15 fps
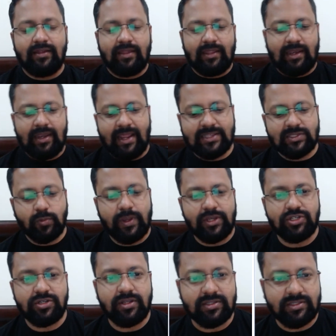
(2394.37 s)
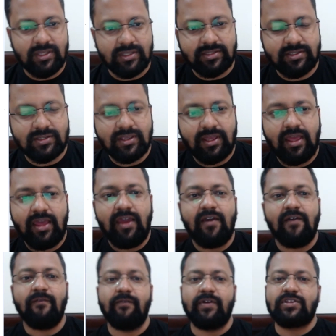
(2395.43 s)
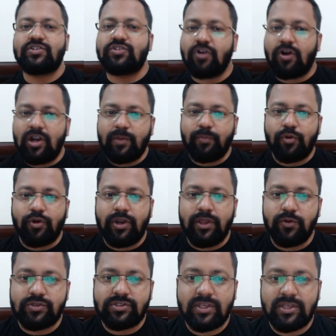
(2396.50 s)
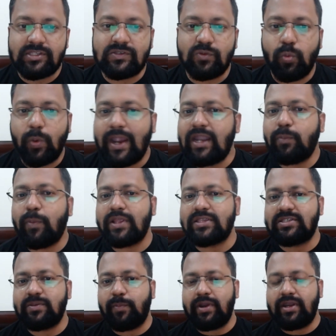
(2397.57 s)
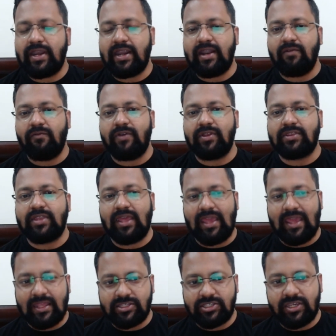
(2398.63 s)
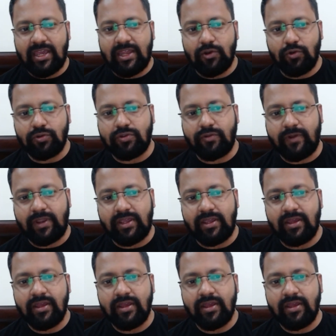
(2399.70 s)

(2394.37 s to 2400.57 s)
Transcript: Next question is this: which salt produces white precipitate with AgNO3